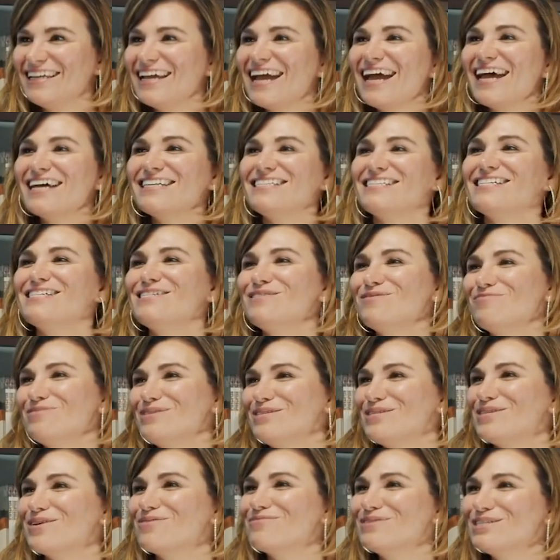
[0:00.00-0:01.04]
Yes, it has
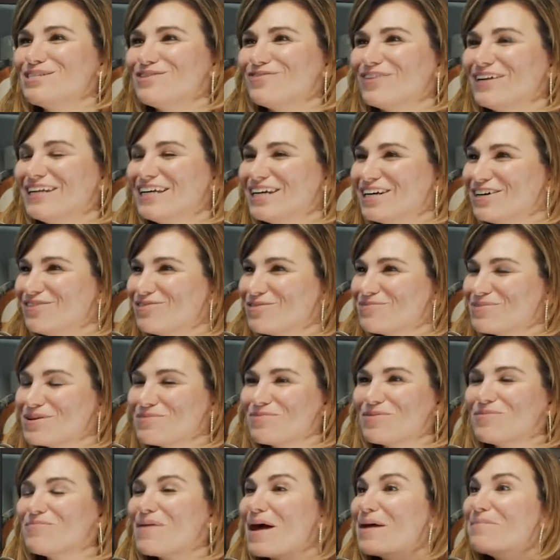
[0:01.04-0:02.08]
been so much fun hearing from
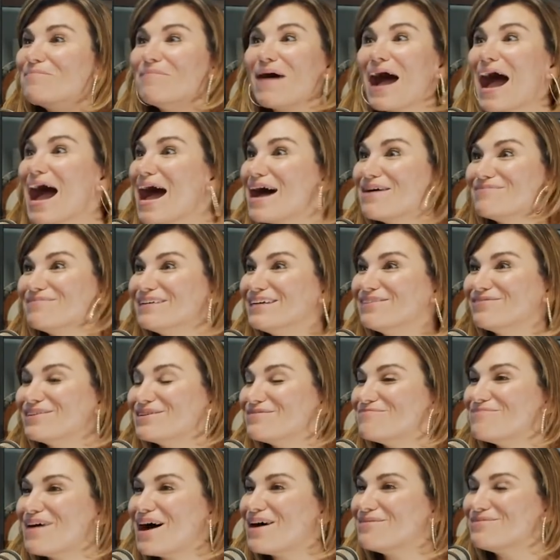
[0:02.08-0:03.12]
people. My mom
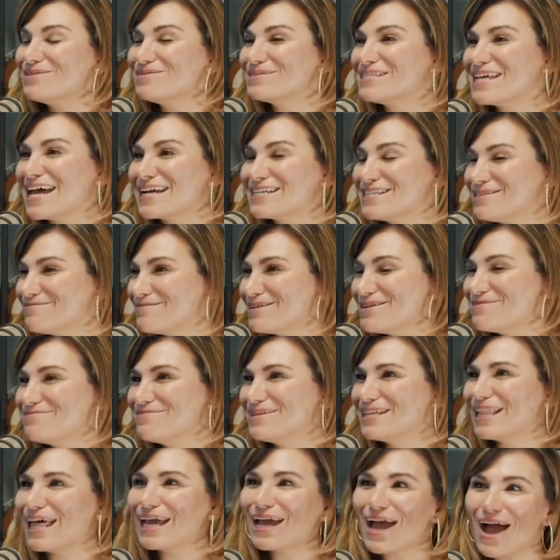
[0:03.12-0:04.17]
will text me and
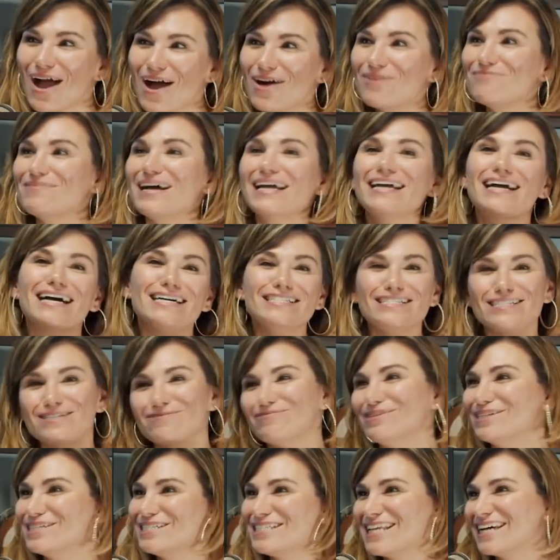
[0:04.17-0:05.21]
be like, oh, my
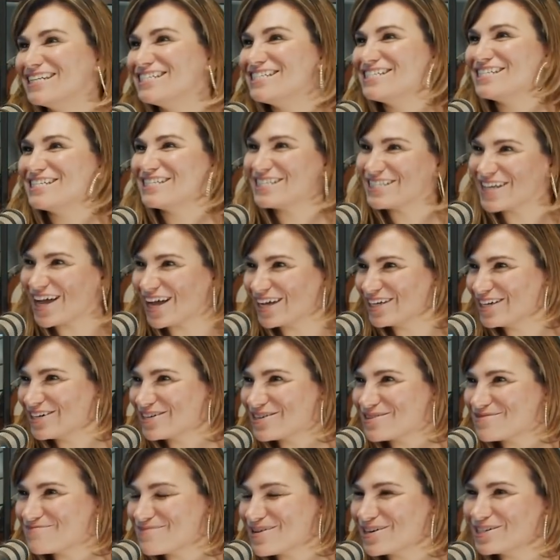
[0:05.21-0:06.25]
customer said she saw your
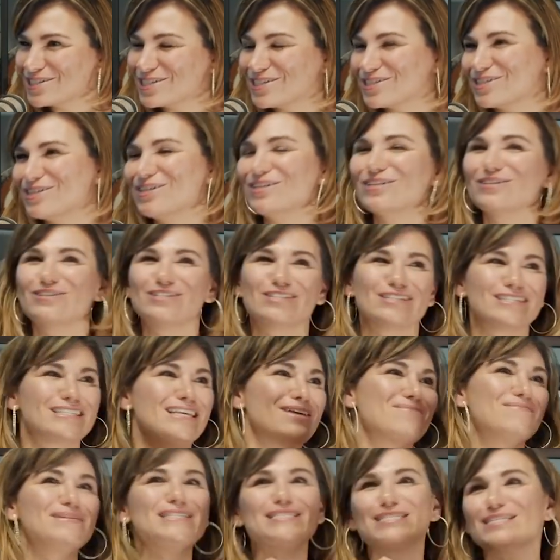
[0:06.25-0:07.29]
commercial. Or she'll
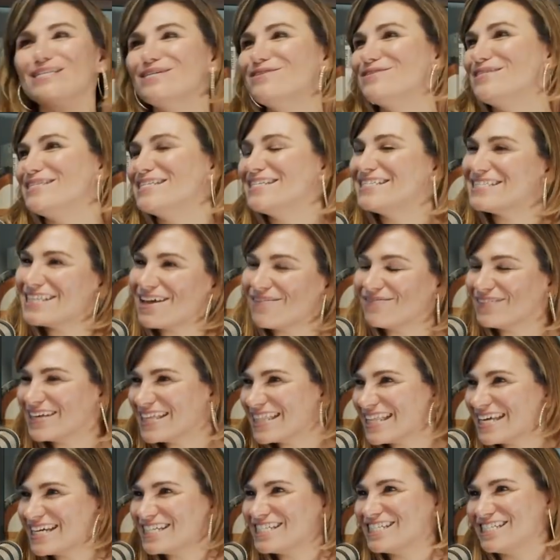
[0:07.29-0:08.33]
say, Miss Lucy sent me
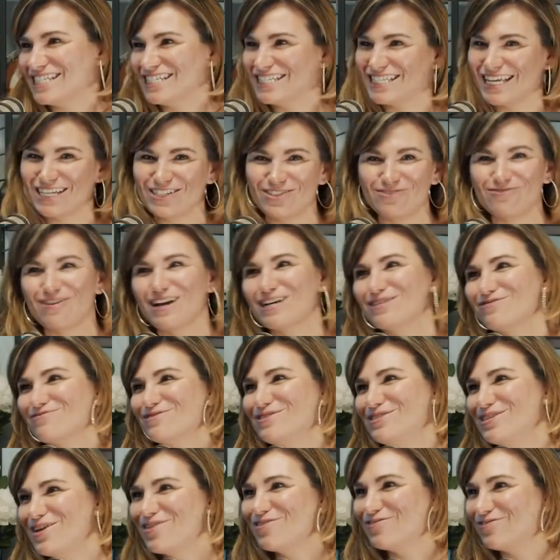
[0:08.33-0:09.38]
this. She said you guys were
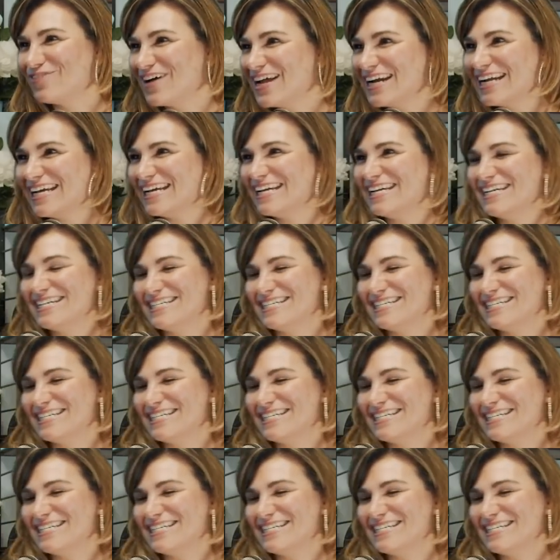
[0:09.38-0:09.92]
so funny.